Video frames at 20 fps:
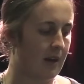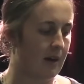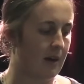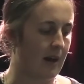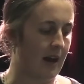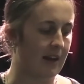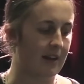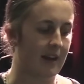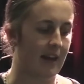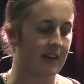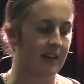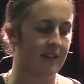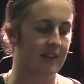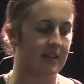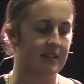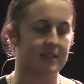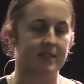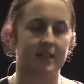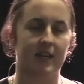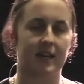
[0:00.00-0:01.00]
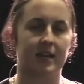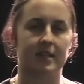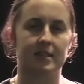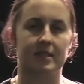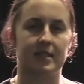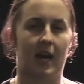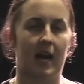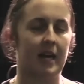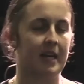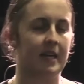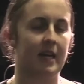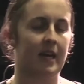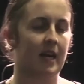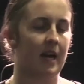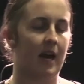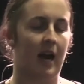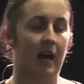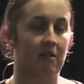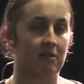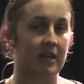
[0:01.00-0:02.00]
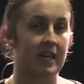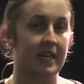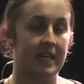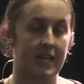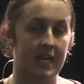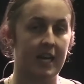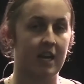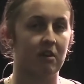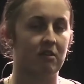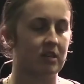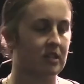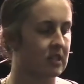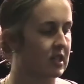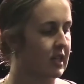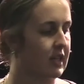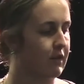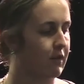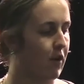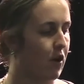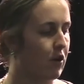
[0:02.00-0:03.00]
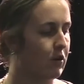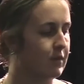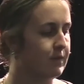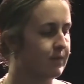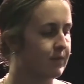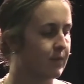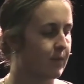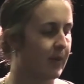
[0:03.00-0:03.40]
And none of these things are inherently wrong,